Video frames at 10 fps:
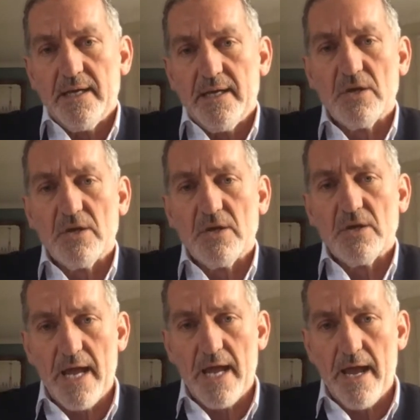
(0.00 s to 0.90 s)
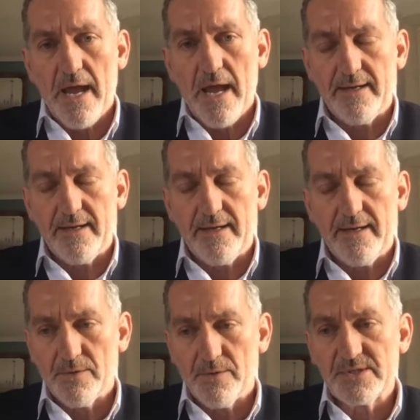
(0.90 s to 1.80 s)
in social care in
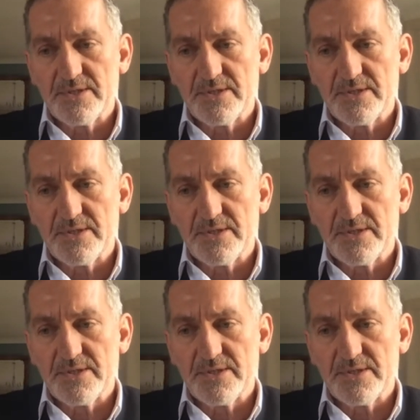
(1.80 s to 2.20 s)
Wales.